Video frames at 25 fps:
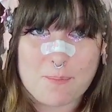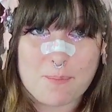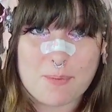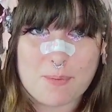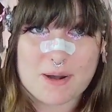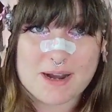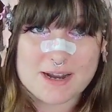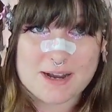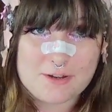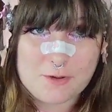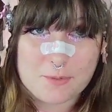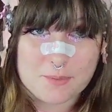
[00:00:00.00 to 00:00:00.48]

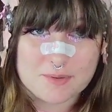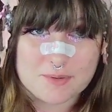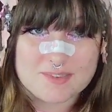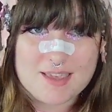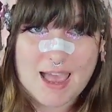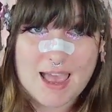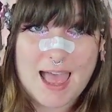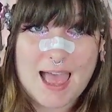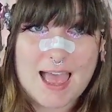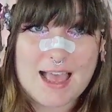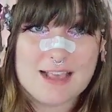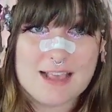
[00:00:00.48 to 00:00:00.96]
brand new with
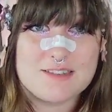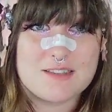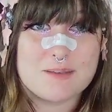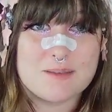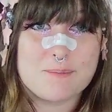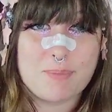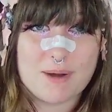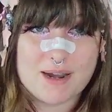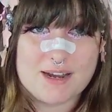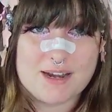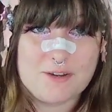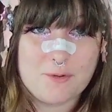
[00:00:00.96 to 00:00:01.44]
tags and
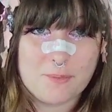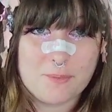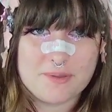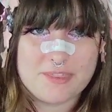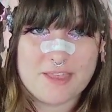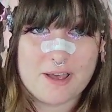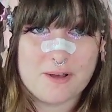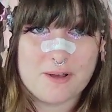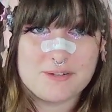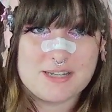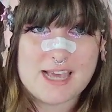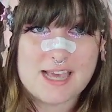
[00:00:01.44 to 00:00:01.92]
brand new
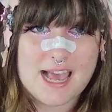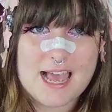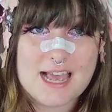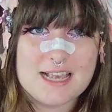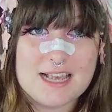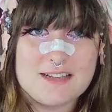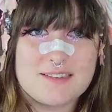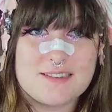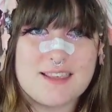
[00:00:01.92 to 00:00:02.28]
without tags